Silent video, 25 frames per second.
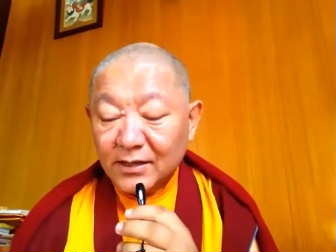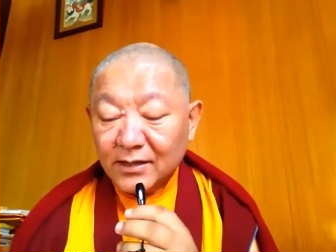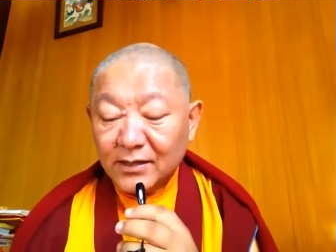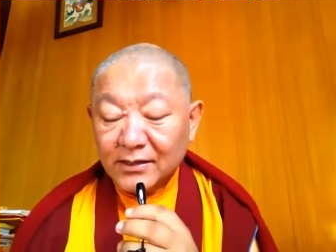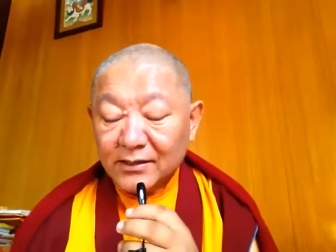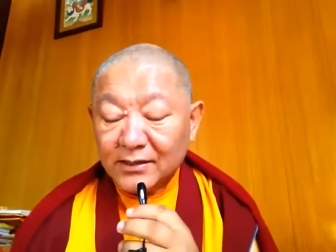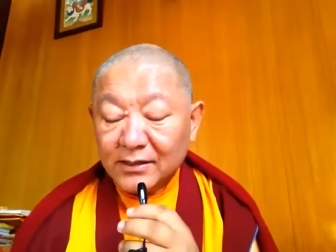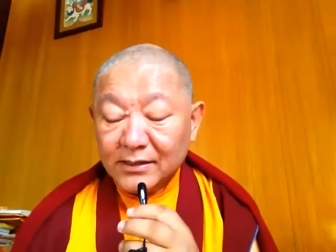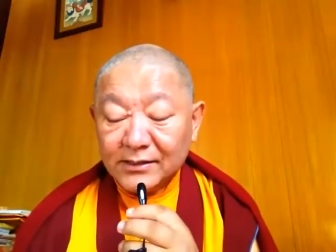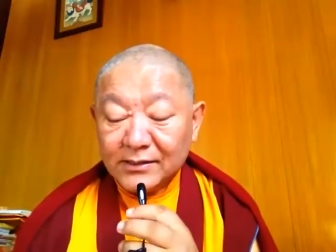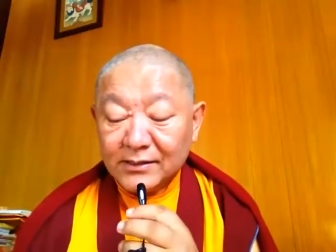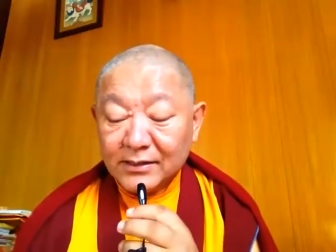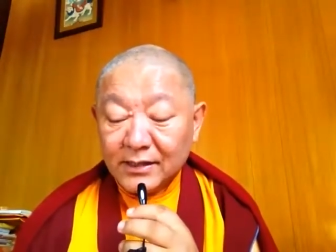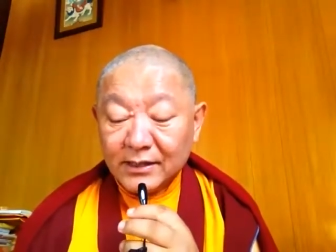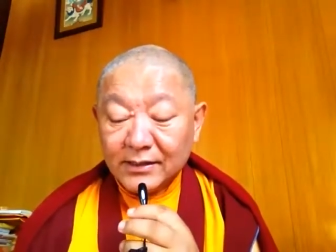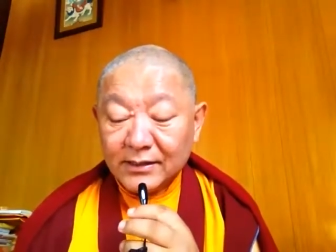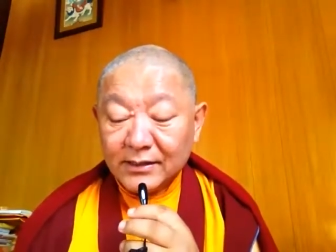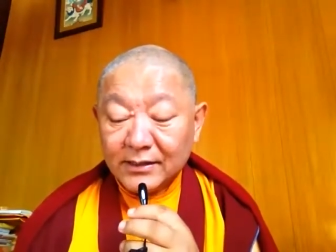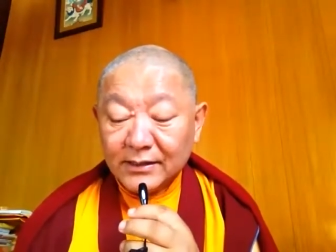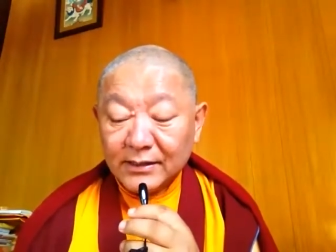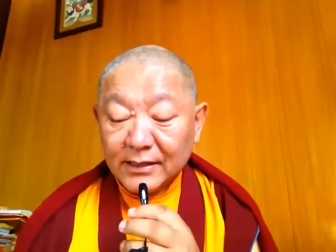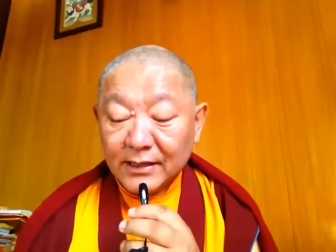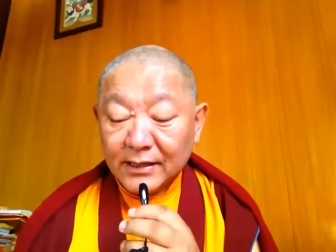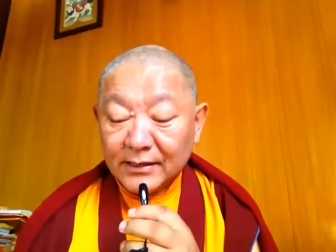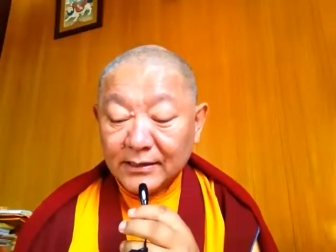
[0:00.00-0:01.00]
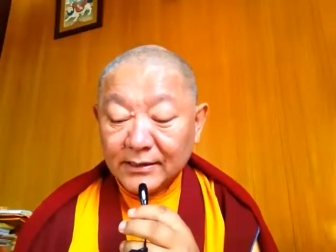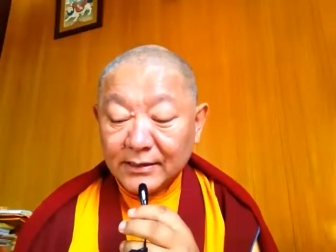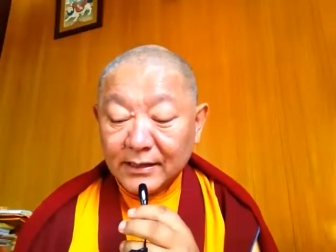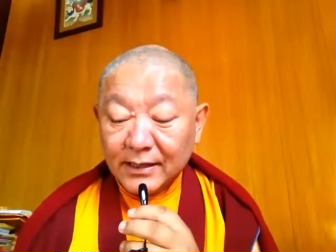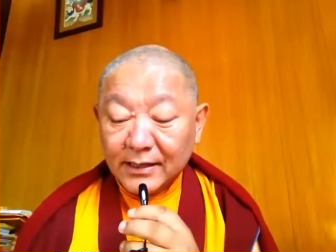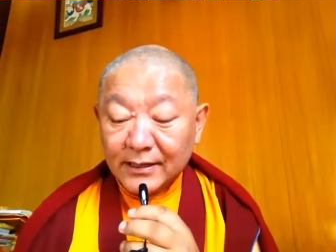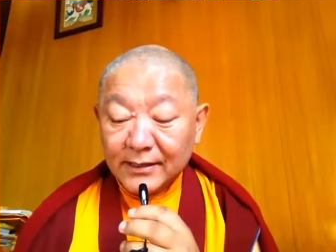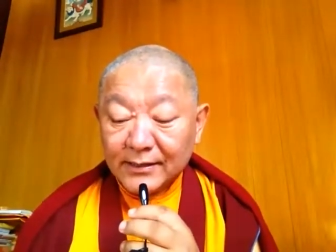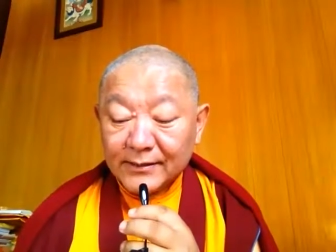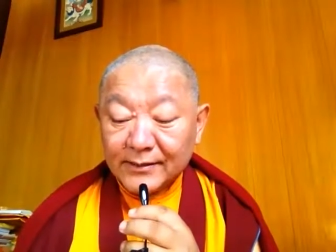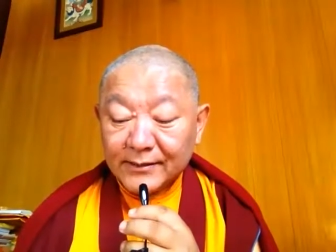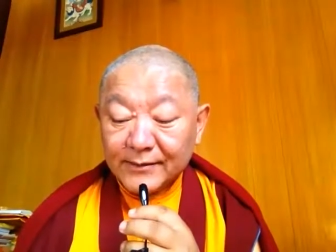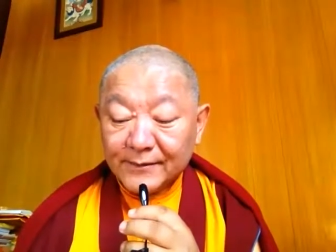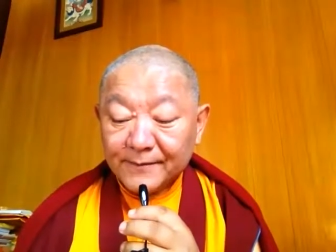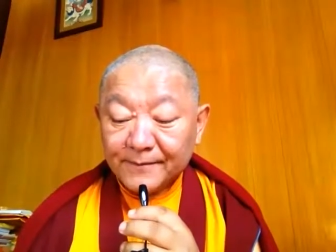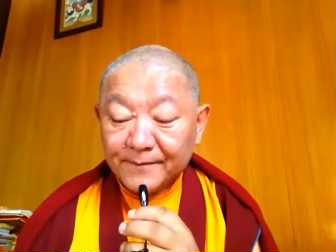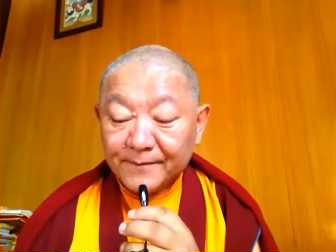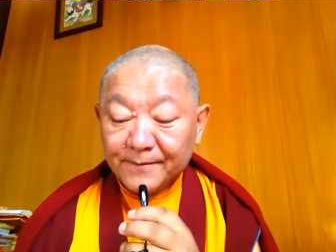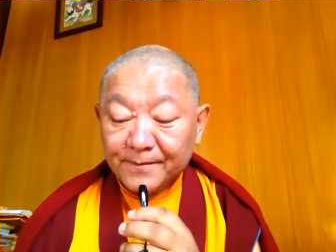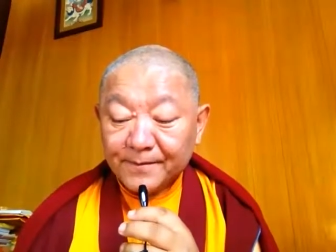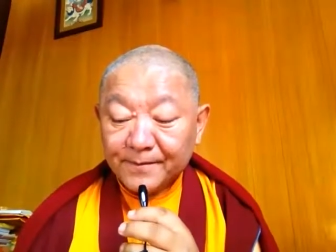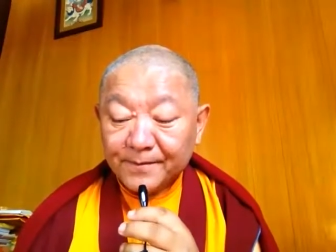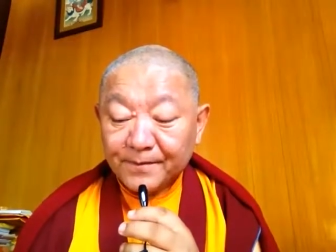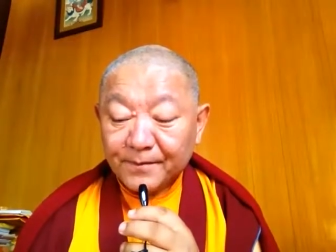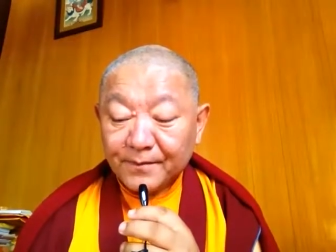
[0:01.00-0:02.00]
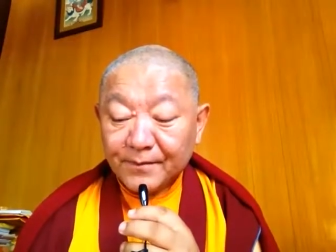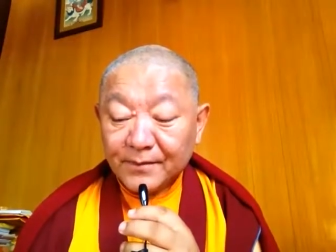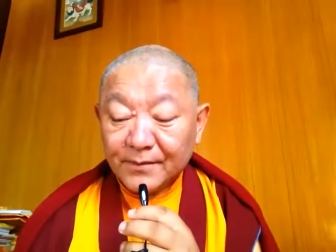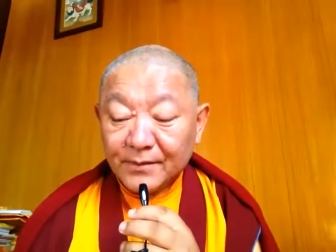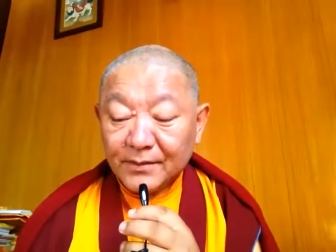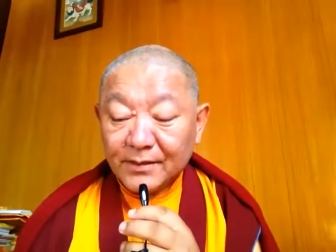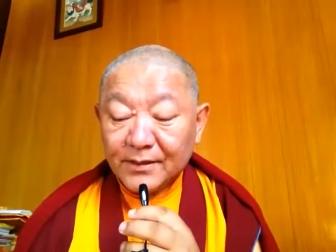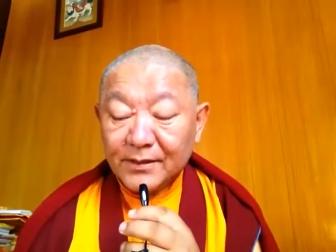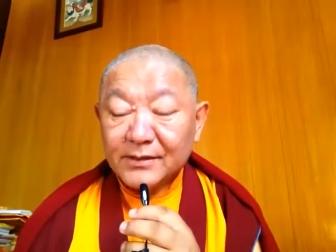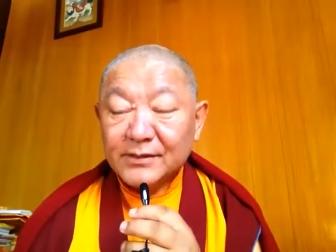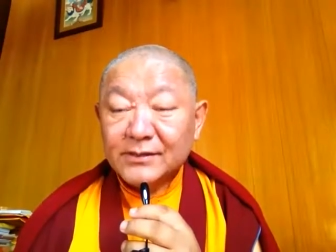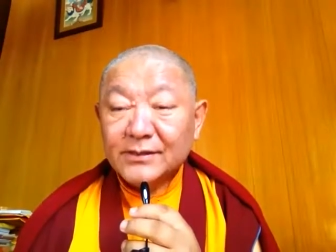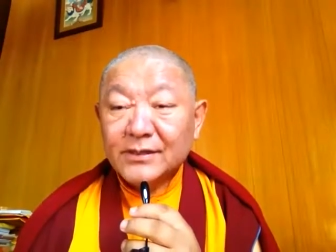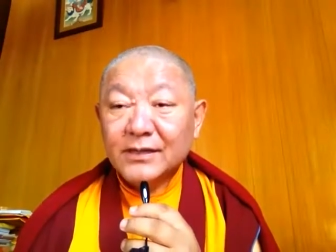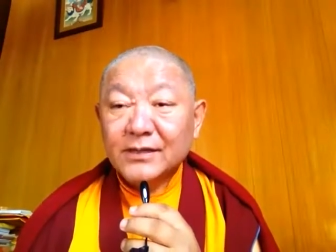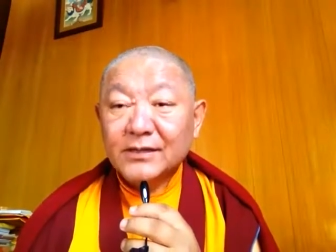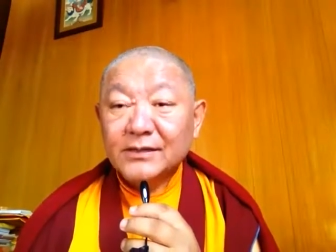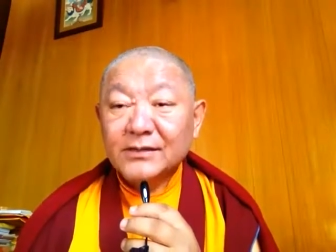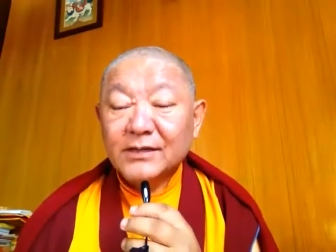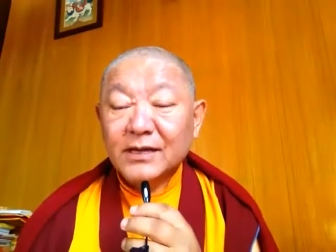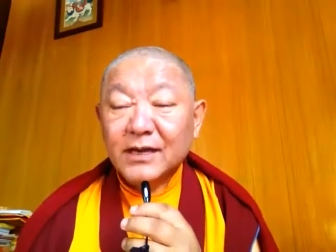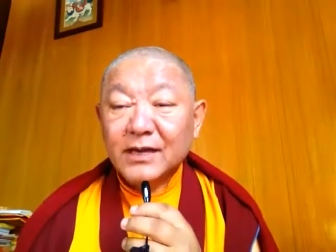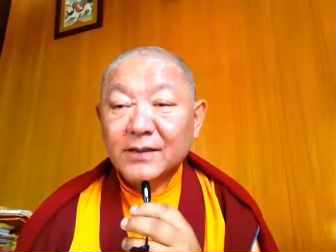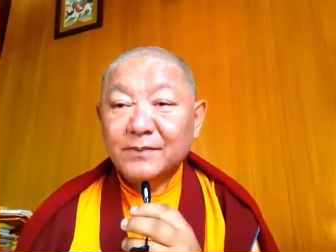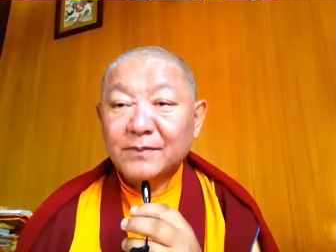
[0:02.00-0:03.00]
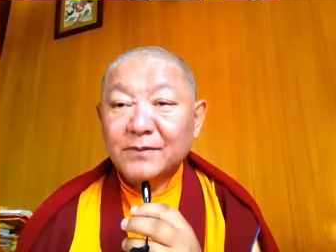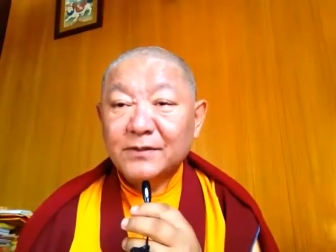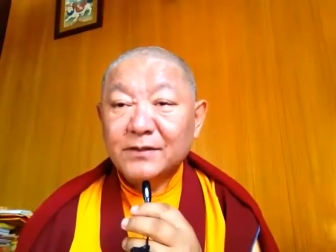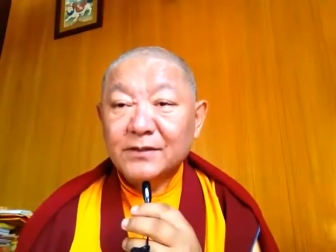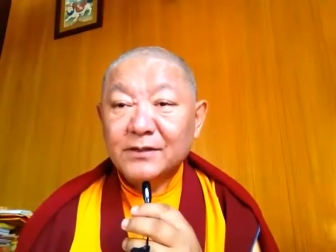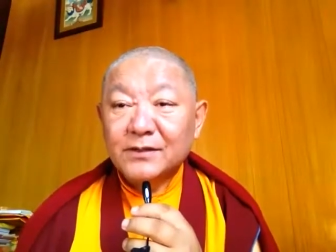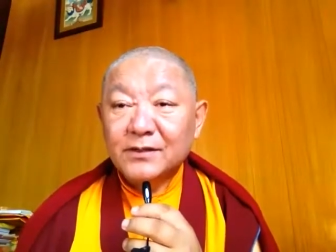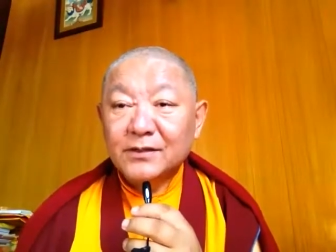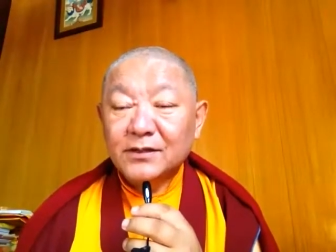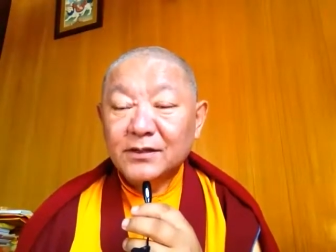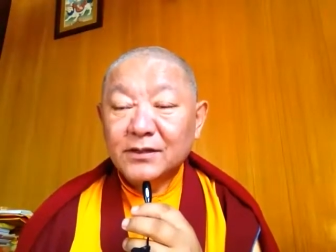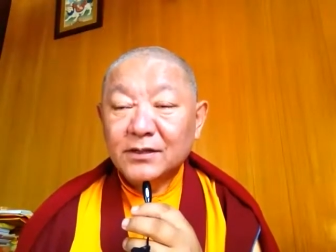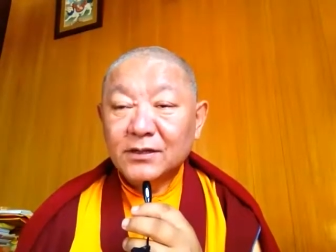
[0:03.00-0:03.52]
There's nothing like that. These things happen